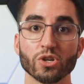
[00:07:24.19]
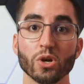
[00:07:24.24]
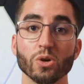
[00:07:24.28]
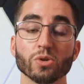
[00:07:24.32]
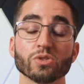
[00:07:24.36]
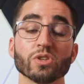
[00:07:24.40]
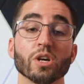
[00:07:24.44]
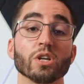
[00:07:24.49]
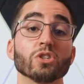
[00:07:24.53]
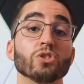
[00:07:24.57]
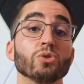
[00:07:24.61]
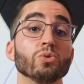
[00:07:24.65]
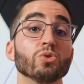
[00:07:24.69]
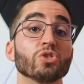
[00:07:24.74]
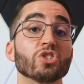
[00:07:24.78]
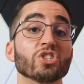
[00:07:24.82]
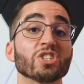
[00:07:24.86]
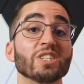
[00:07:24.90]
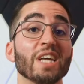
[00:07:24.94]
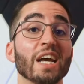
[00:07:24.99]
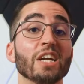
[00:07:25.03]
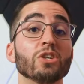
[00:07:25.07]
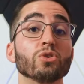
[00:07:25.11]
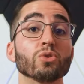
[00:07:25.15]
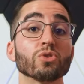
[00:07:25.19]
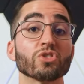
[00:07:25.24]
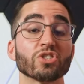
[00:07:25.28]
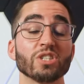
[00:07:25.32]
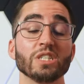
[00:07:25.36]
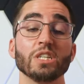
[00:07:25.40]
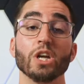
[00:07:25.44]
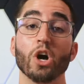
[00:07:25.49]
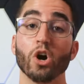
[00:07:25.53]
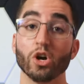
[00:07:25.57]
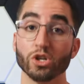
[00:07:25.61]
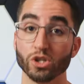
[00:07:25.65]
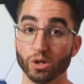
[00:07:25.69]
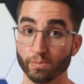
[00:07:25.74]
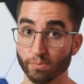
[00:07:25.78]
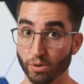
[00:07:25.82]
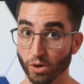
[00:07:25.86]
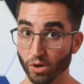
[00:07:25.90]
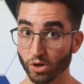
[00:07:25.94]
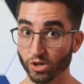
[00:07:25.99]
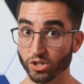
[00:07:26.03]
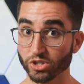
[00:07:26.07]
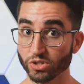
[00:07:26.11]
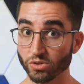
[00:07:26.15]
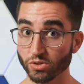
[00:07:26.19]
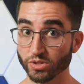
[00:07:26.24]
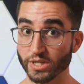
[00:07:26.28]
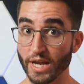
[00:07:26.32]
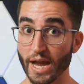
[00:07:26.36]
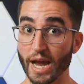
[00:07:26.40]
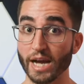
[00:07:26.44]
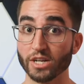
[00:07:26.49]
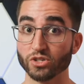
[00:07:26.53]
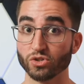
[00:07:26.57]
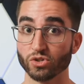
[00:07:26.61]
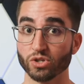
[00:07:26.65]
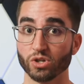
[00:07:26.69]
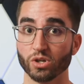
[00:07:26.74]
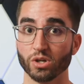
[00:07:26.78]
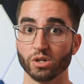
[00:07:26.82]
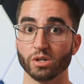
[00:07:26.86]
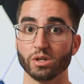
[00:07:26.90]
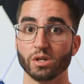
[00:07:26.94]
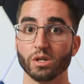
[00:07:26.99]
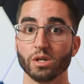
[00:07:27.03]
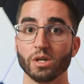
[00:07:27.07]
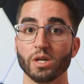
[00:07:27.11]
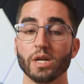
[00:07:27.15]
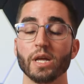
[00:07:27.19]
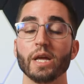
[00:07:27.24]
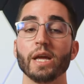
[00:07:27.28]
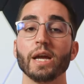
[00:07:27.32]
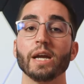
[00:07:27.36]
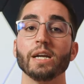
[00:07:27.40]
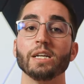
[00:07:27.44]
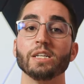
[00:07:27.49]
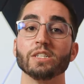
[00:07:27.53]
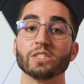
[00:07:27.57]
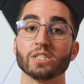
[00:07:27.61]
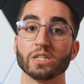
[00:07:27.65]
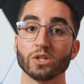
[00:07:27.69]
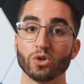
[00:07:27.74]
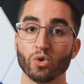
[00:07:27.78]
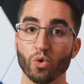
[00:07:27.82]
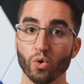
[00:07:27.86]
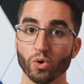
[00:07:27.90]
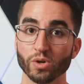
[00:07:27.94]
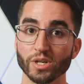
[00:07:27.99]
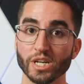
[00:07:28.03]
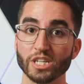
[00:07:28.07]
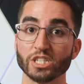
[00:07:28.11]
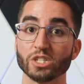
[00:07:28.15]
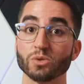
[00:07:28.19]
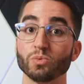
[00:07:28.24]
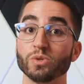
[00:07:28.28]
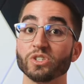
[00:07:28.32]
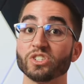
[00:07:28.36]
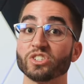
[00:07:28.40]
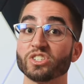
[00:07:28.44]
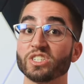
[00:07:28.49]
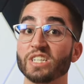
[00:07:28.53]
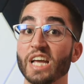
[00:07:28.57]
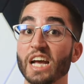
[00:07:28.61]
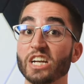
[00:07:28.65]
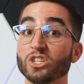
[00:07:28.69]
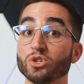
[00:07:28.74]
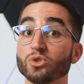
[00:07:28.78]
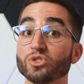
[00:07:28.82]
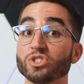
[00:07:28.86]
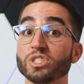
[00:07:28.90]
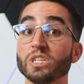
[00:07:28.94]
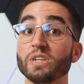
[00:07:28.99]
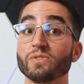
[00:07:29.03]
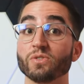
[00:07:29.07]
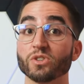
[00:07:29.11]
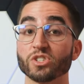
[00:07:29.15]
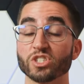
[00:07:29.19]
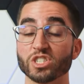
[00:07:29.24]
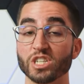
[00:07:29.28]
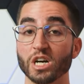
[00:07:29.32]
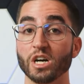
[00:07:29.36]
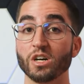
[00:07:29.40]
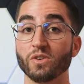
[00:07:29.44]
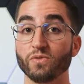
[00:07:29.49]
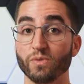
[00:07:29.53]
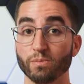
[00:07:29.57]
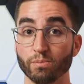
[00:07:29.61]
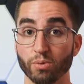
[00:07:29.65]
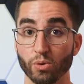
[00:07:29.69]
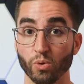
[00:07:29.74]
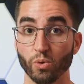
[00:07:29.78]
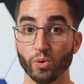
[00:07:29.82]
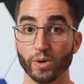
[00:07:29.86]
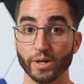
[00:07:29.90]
onto Schedule C on your personal tax return and is in coordination with Schedule C for self-employed